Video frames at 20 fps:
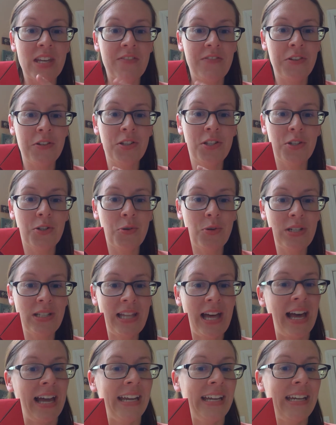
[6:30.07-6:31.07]
If you look
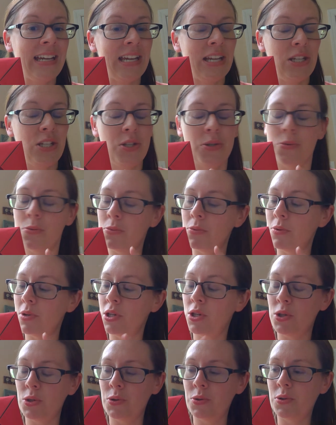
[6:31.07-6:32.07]
online and
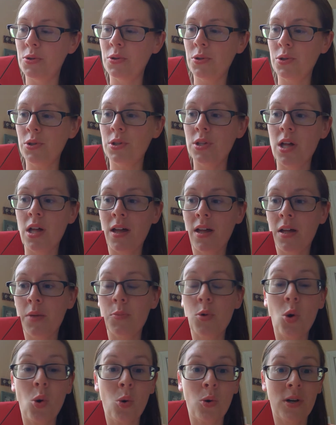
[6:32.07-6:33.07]
you Google
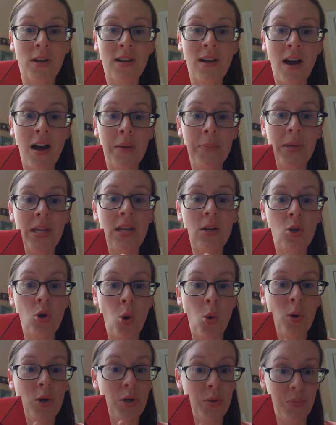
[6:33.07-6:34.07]
origami
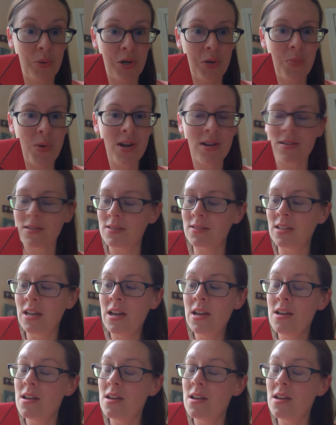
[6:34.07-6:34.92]
corner bookmarks,